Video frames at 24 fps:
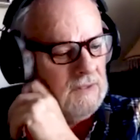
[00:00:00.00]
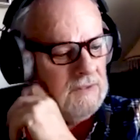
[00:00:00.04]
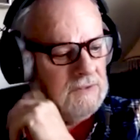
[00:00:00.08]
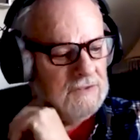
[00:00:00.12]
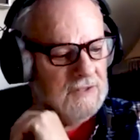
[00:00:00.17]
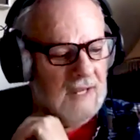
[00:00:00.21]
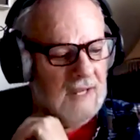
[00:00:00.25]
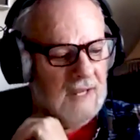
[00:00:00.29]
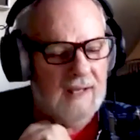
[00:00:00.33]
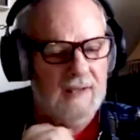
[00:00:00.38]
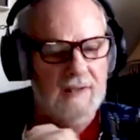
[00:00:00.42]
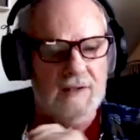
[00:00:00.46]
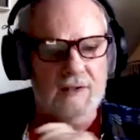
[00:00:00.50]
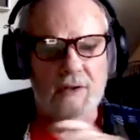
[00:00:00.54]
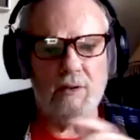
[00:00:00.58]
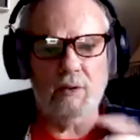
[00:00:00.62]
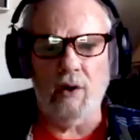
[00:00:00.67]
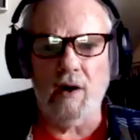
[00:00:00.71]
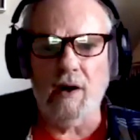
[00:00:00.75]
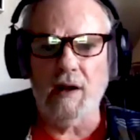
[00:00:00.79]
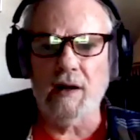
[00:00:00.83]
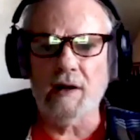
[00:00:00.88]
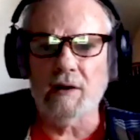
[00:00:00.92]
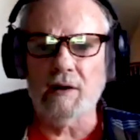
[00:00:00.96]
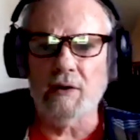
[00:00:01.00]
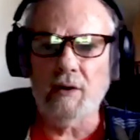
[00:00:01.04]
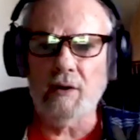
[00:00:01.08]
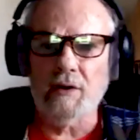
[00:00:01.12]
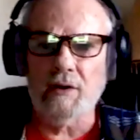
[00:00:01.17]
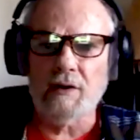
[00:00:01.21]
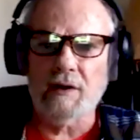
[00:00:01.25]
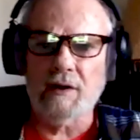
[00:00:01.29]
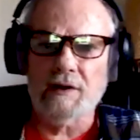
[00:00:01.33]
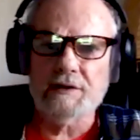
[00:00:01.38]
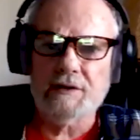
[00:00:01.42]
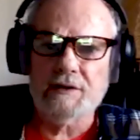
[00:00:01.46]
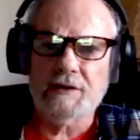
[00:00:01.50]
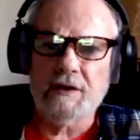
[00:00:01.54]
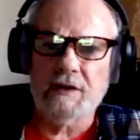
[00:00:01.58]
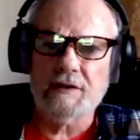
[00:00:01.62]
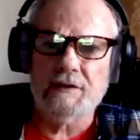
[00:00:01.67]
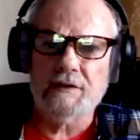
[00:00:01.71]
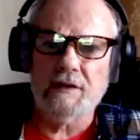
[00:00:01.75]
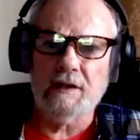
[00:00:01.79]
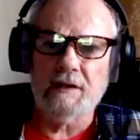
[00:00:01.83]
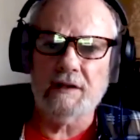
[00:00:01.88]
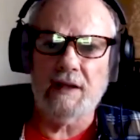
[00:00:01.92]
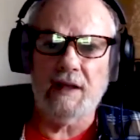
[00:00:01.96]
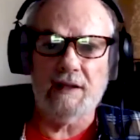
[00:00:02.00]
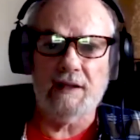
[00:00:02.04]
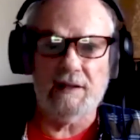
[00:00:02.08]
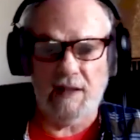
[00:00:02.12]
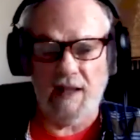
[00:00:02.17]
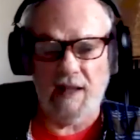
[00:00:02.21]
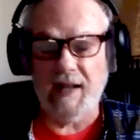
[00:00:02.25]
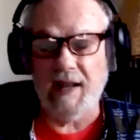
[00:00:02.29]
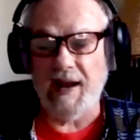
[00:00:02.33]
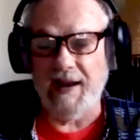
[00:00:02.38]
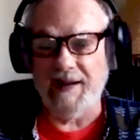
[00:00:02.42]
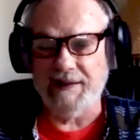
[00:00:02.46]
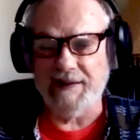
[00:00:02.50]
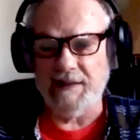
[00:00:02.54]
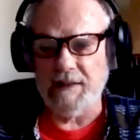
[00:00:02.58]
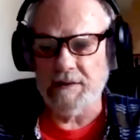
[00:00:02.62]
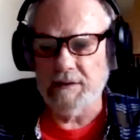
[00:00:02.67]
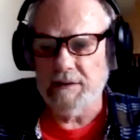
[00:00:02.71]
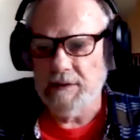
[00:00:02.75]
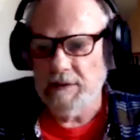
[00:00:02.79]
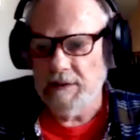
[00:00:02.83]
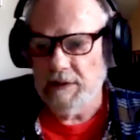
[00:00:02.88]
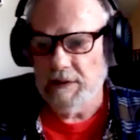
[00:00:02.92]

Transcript: He sang in the choir and all kinds of things like that, like I did.